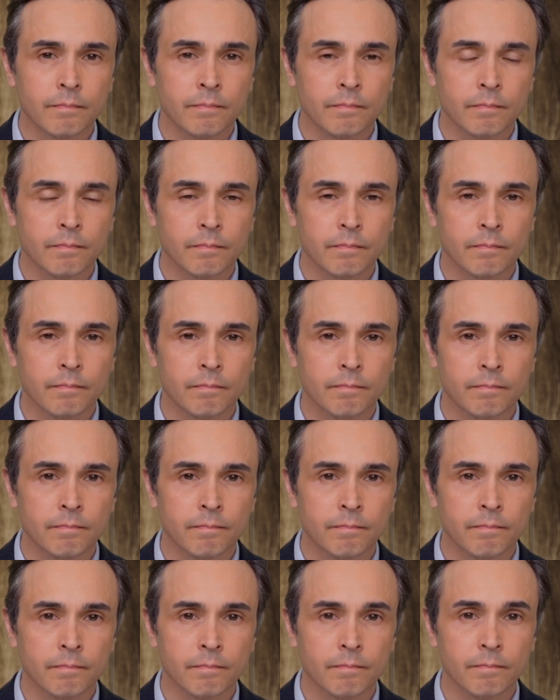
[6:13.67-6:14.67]

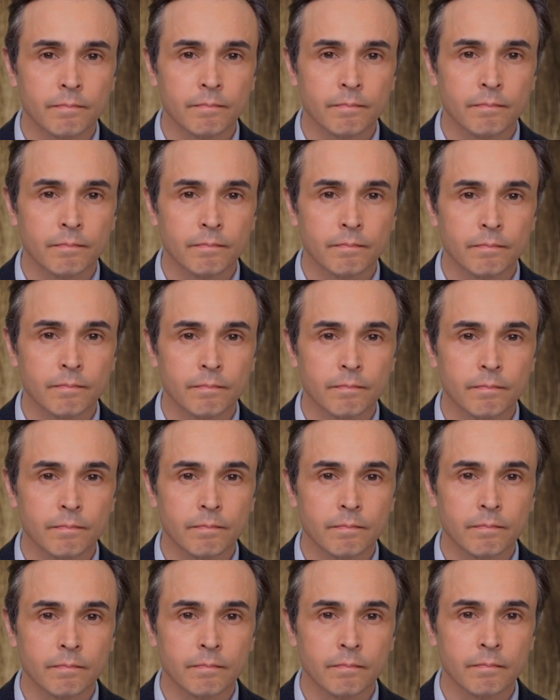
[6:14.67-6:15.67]

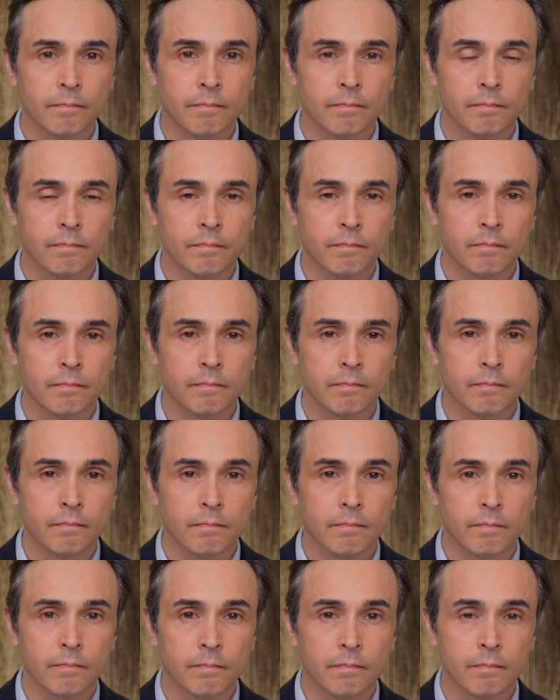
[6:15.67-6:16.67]

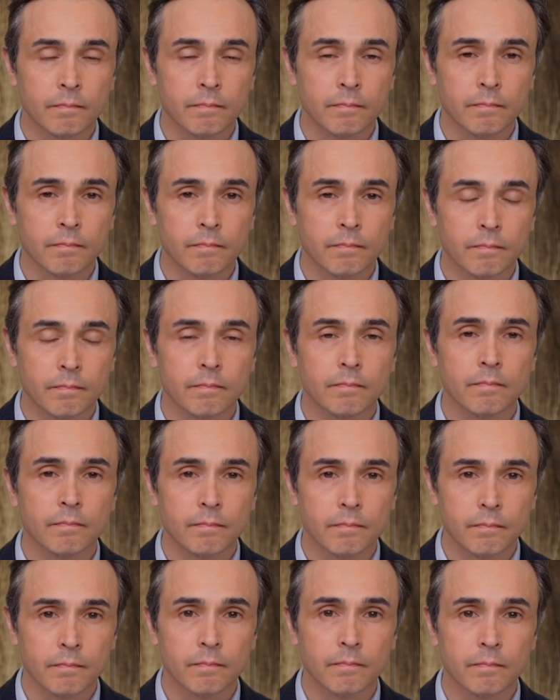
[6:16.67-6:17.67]

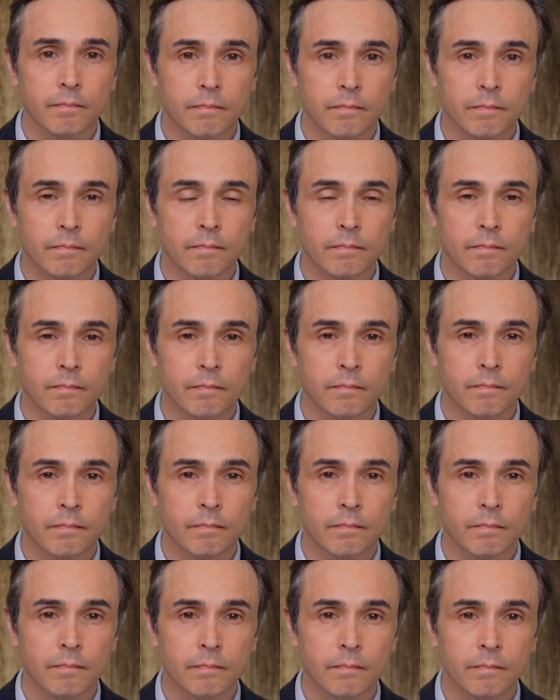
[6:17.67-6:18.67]

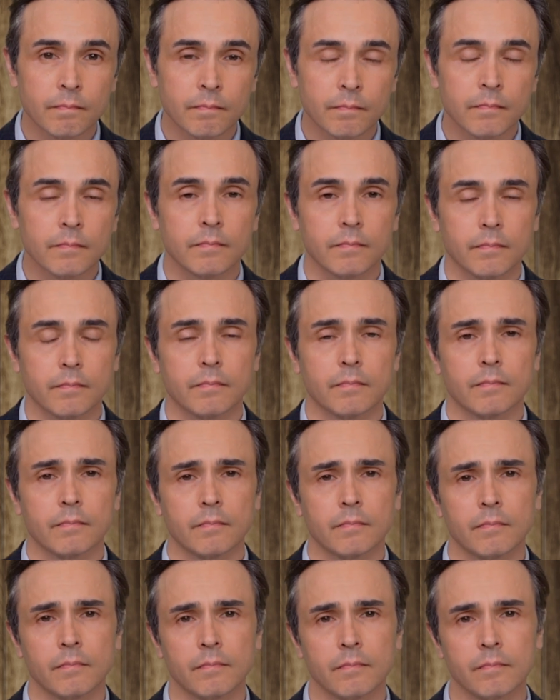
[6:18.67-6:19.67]

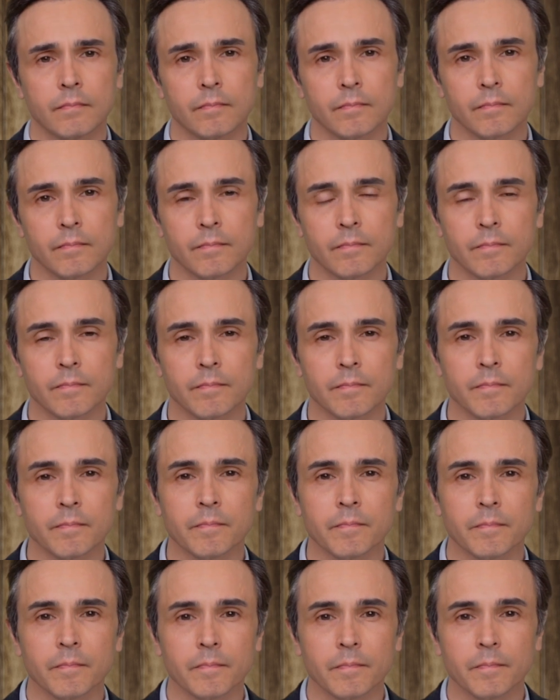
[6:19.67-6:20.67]

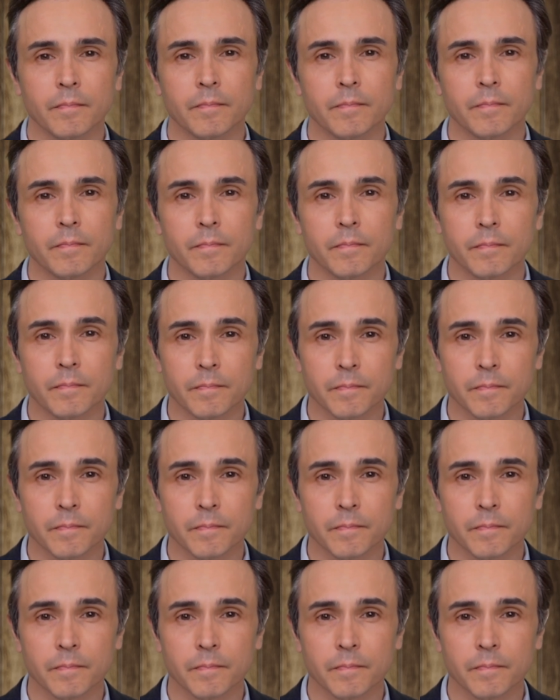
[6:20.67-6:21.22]
[no speech]